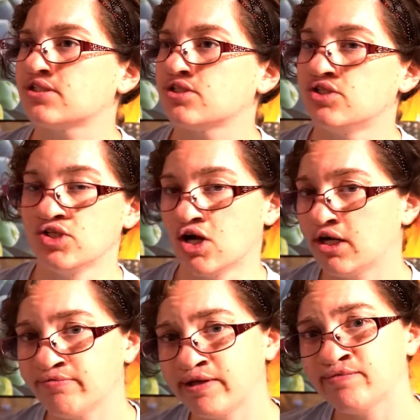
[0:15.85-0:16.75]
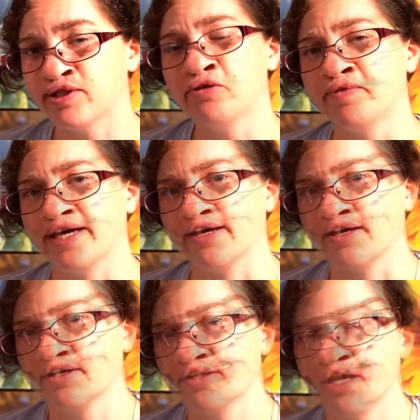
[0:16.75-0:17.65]
not be blooming,
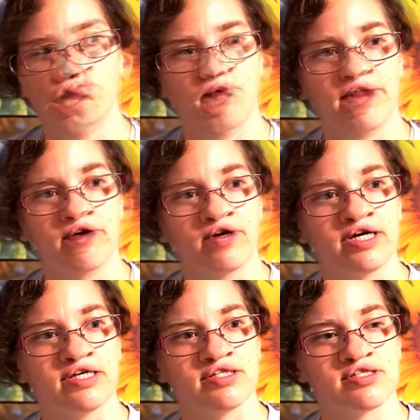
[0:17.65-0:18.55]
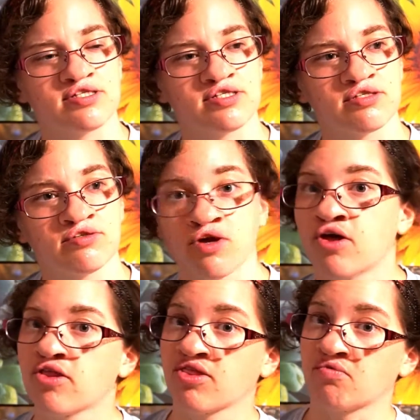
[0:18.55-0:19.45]
whether it's
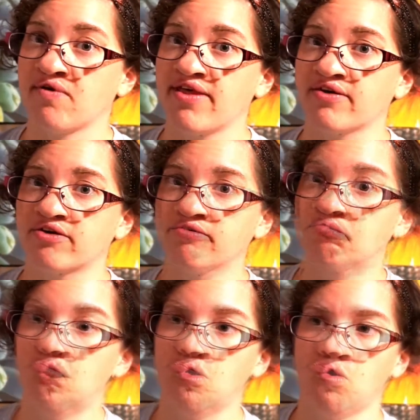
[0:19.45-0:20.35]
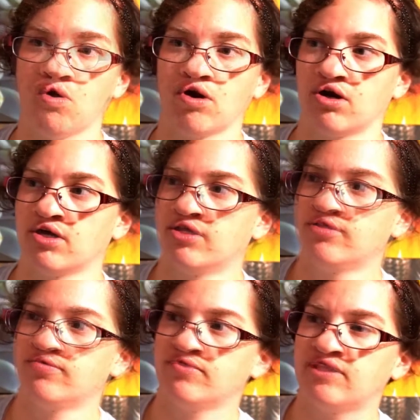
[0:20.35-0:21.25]
the weather or
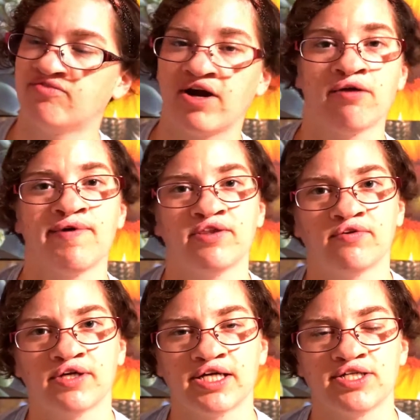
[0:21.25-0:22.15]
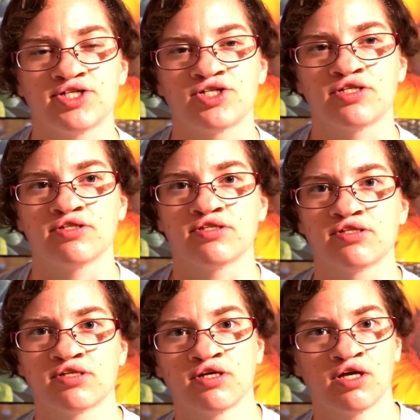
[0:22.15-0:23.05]
environmental
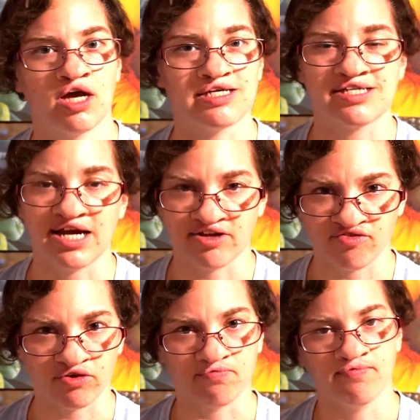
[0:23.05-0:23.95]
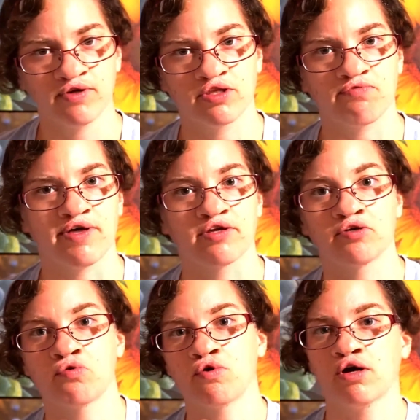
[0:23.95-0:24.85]
conditions aside from the weather
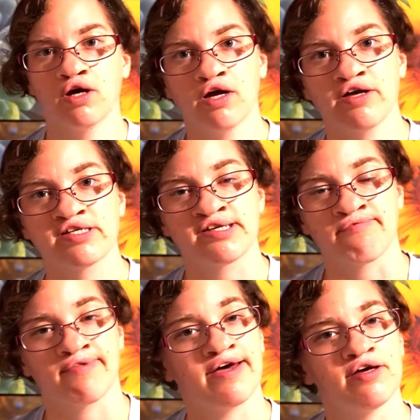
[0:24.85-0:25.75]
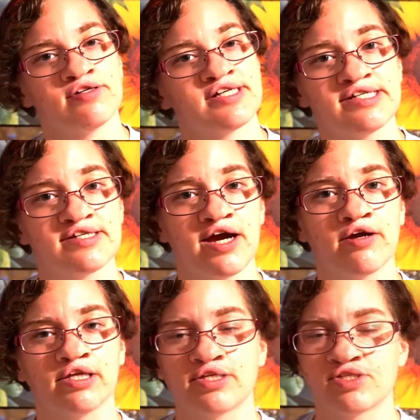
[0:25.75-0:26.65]
or something else
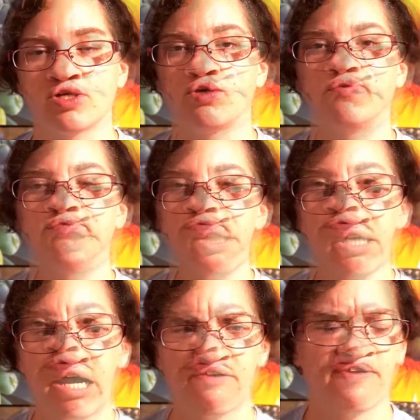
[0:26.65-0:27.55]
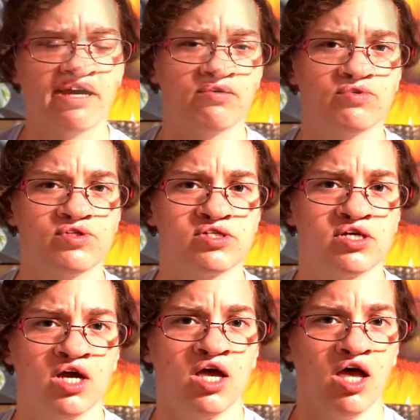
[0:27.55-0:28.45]
entirely. So I found
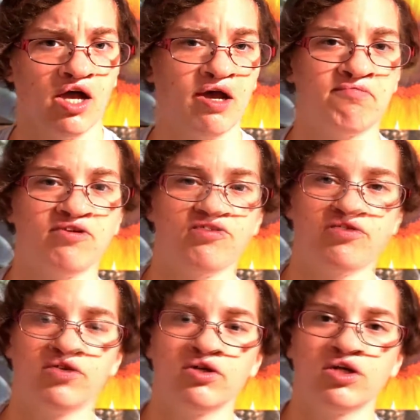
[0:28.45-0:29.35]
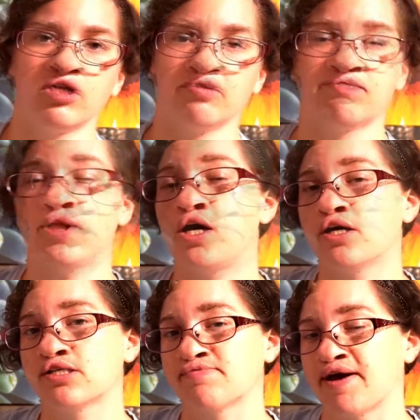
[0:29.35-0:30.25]
a couple of good
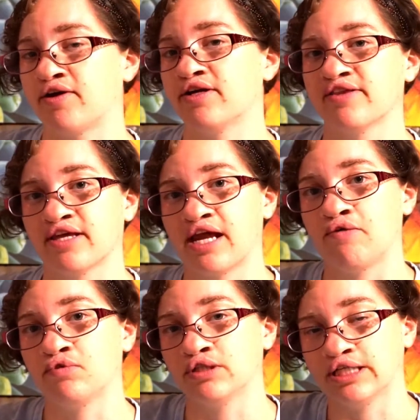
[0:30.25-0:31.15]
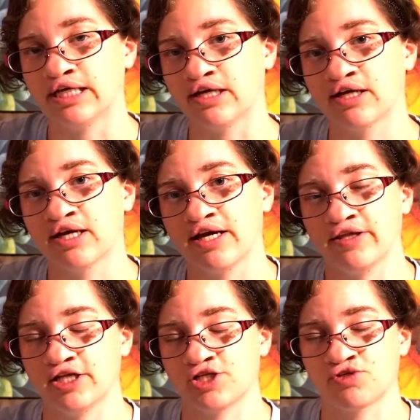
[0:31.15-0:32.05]
blogs about it that I will link in
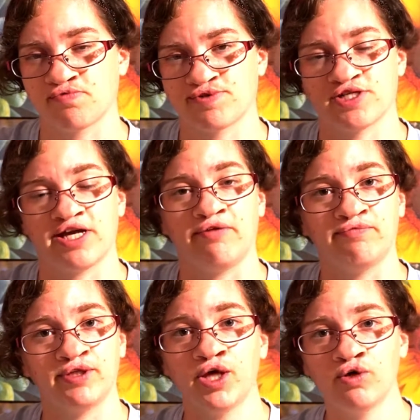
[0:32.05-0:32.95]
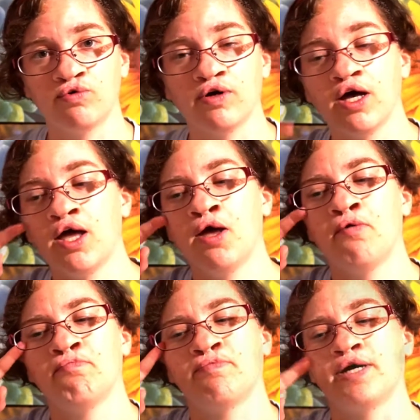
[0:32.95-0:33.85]
the description down below,
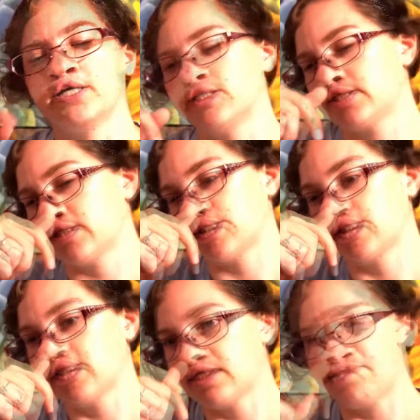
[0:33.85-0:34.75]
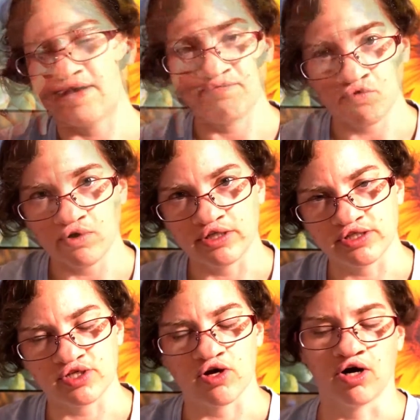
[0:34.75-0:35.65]
but main
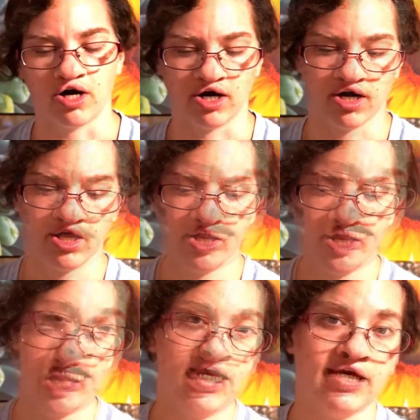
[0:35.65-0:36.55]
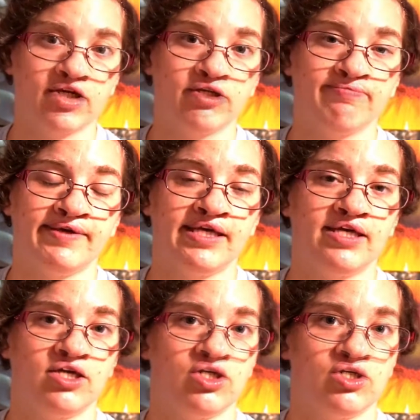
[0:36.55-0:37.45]
points are it could
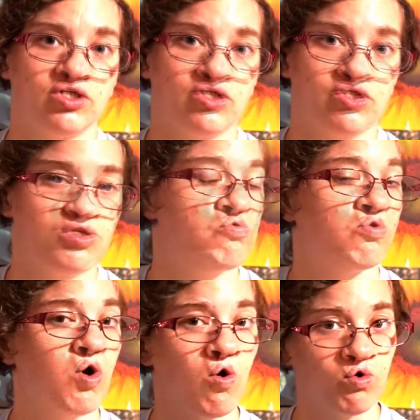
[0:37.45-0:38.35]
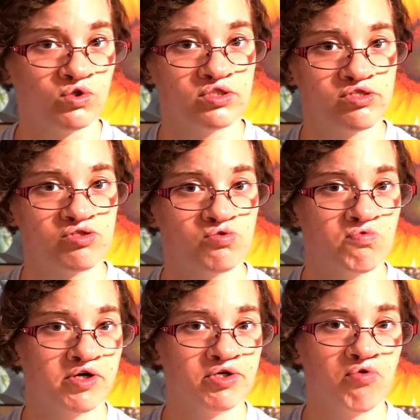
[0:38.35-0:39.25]
be too cold
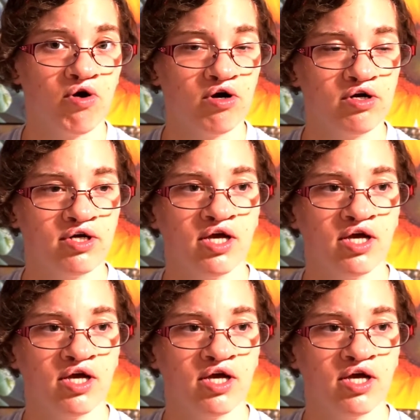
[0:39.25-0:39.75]
where you are,